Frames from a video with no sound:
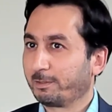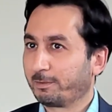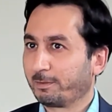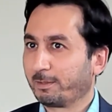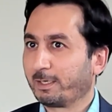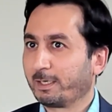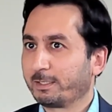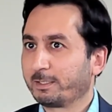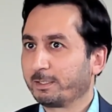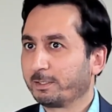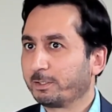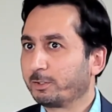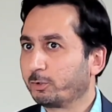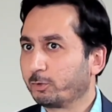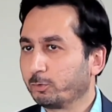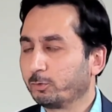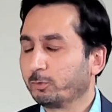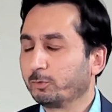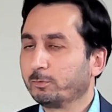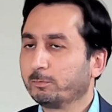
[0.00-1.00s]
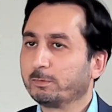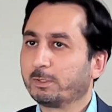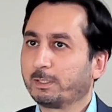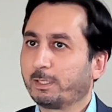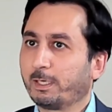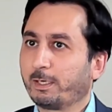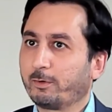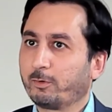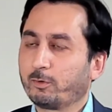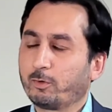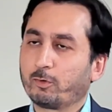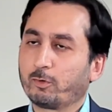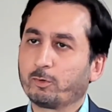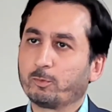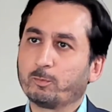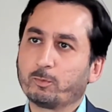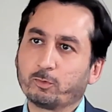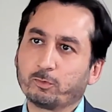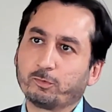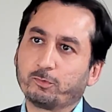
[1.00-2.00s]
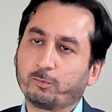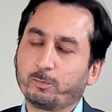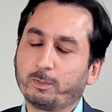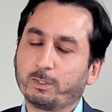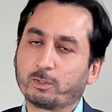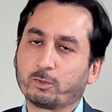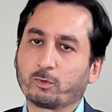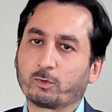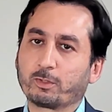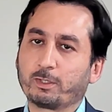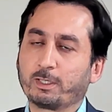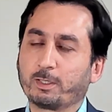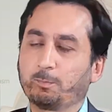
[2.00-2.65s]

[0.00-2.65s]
related to the thyroid hormones we are talking